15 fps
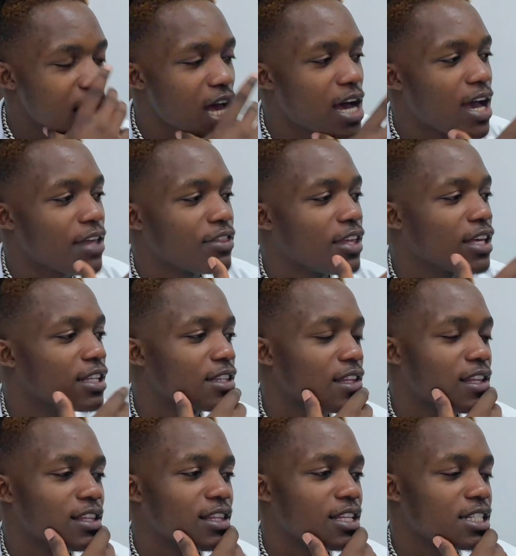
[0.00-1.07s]
think
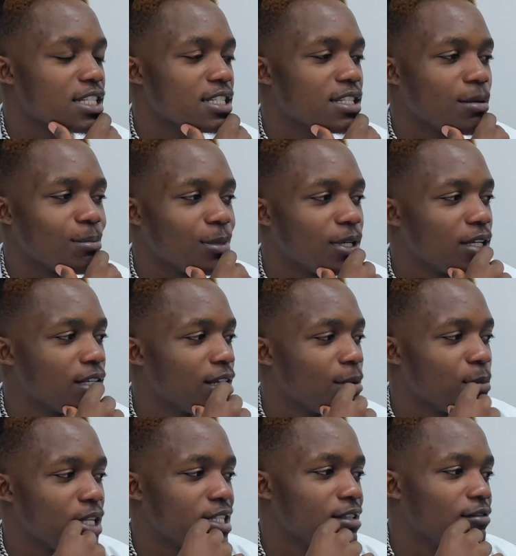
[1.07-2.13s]
this is an
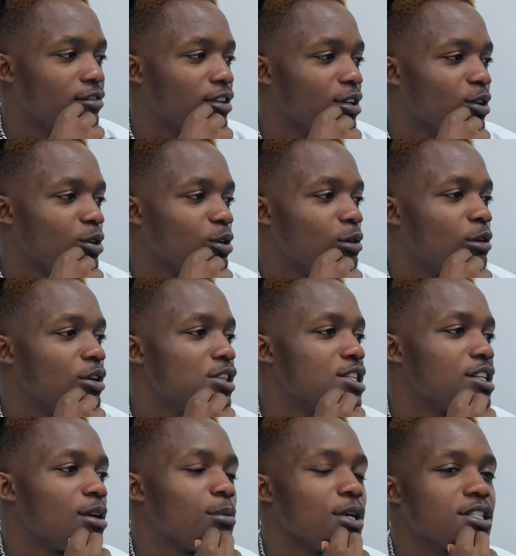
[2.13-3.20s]
amazing video. It's an
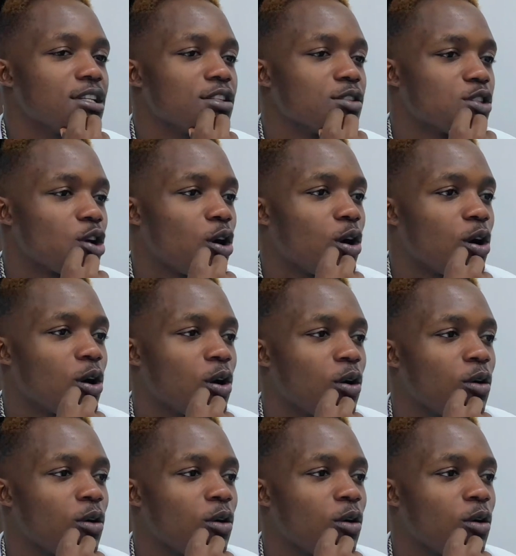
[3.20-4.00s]
amazing song.